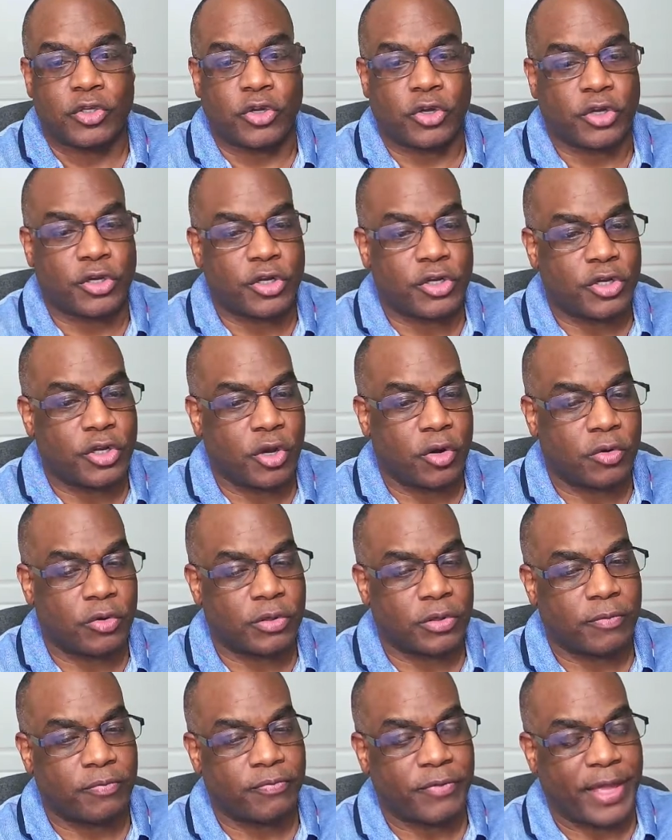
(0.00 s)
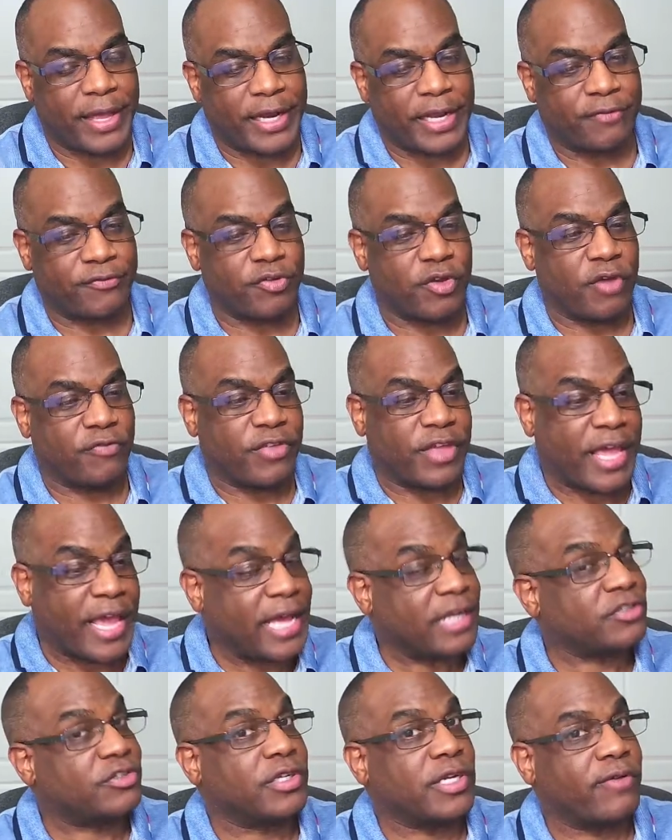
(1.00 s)
going to note that if you have the
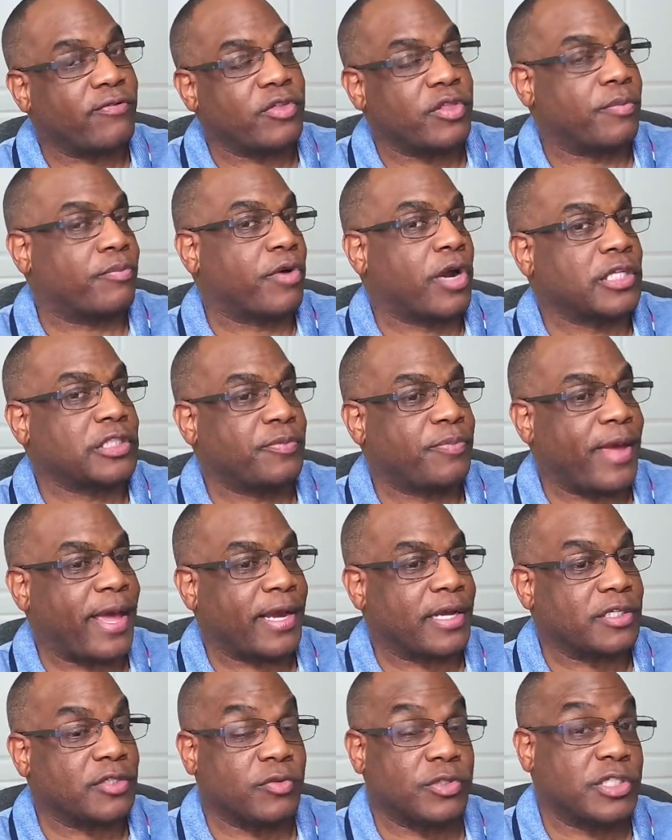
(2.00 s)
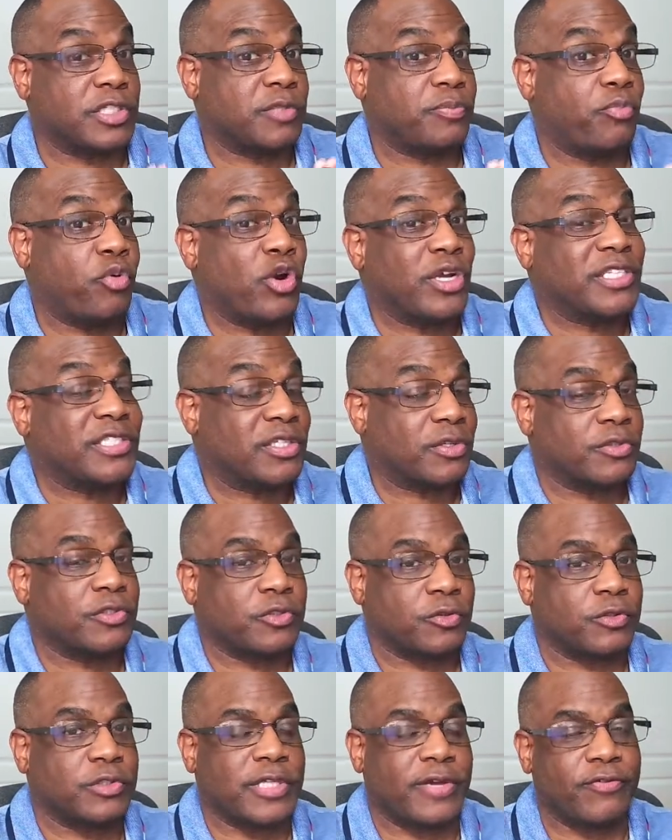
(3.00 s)
entry level of the bronze package, which is
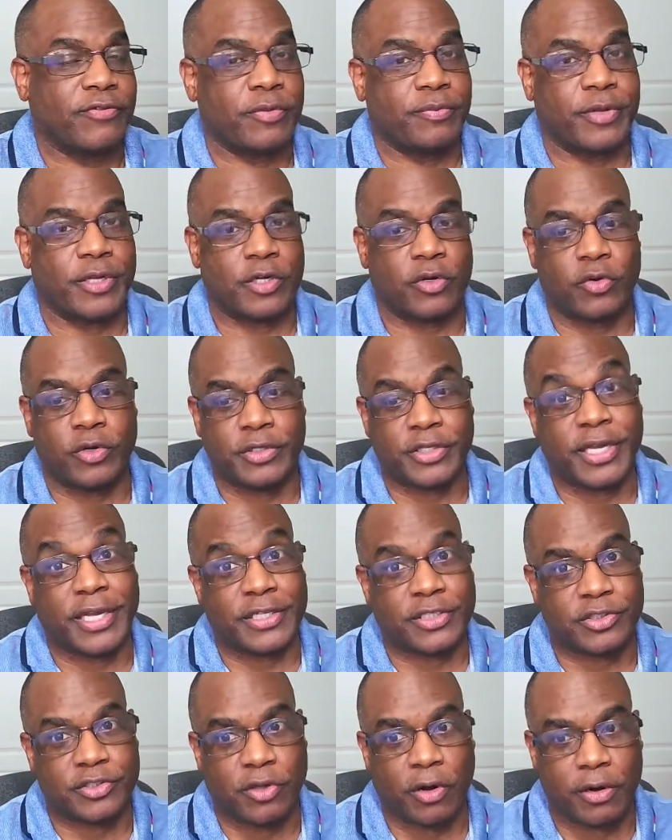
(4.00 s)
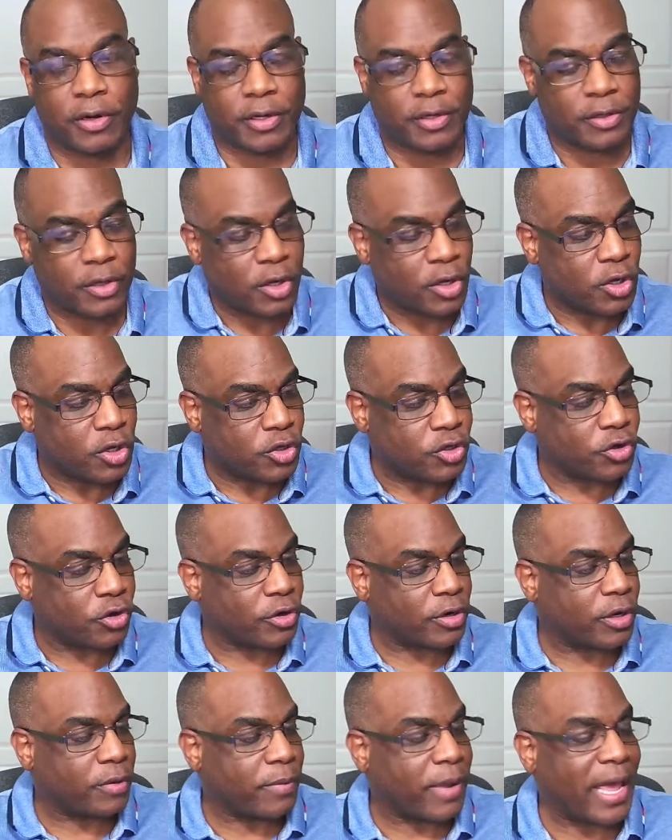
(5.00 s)
0.007 Bitcoin to get started, you're
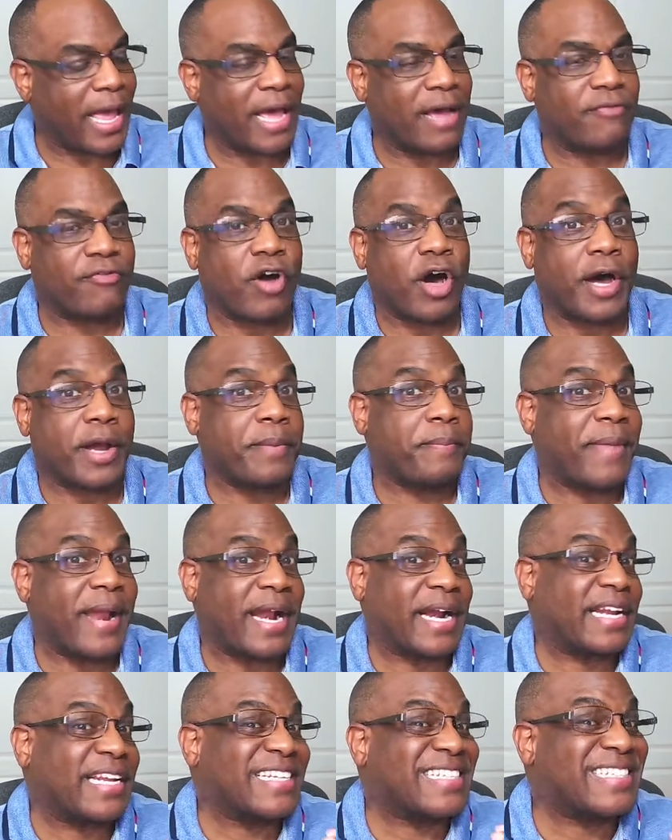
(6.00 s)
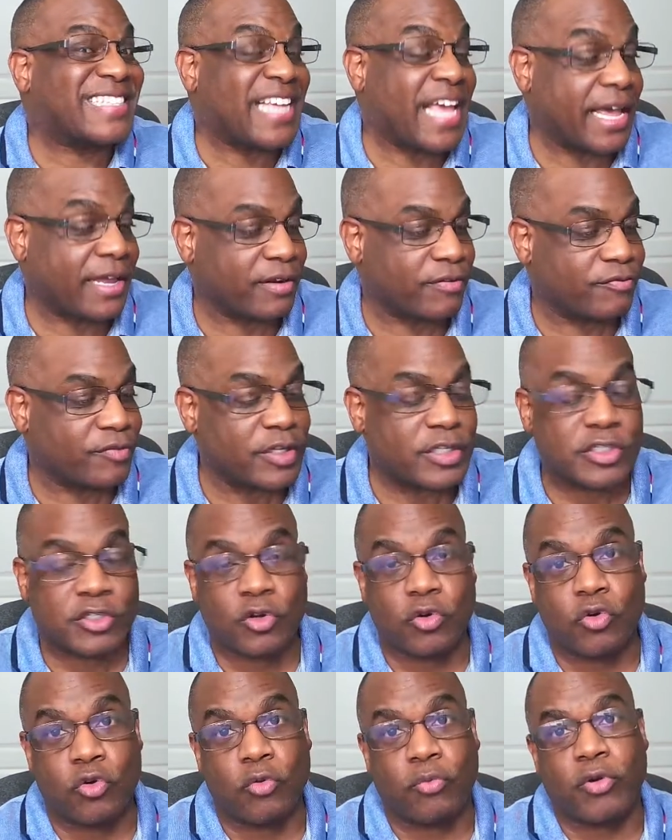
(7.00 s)
going to have automatically 10 of these
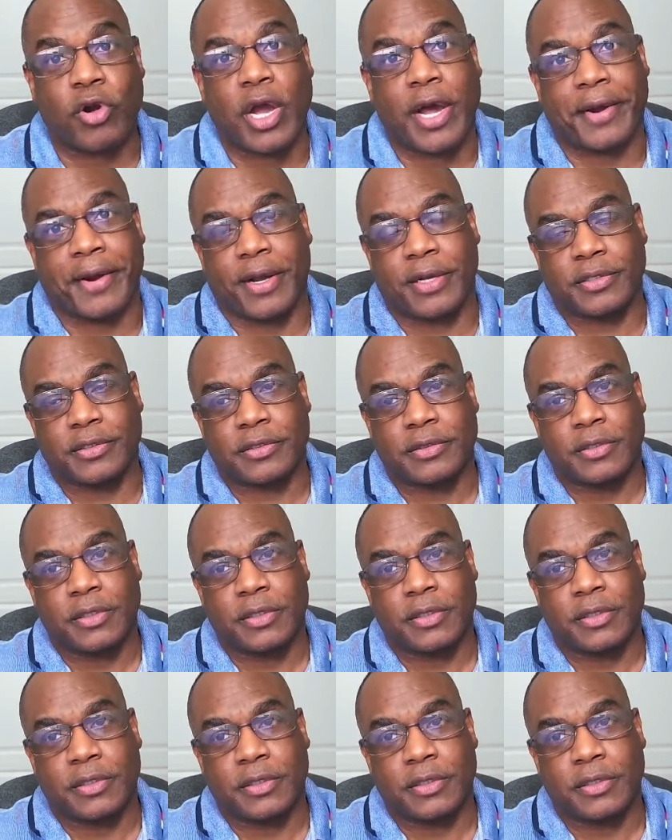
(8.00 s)
cool products.